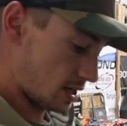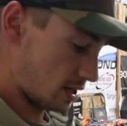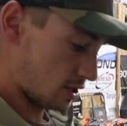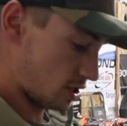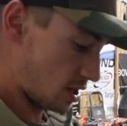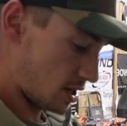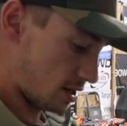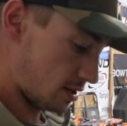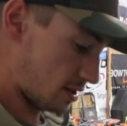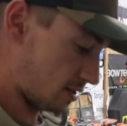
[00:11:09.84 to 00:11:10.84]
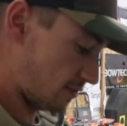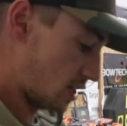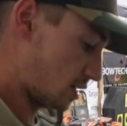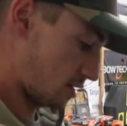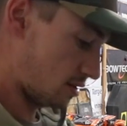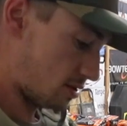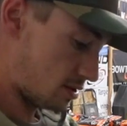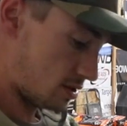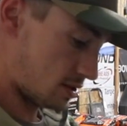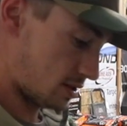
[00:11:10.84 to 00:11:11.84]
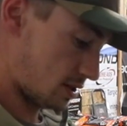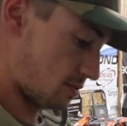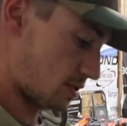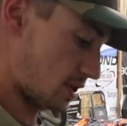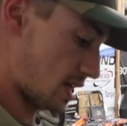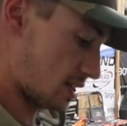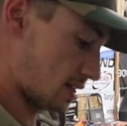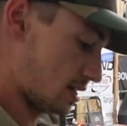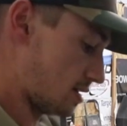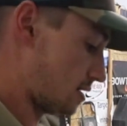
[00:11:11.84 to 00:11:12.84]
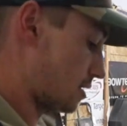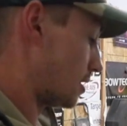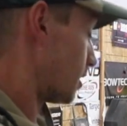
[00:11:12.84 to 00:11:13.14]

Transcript: Second shot out of this VXR. See where that's hitting.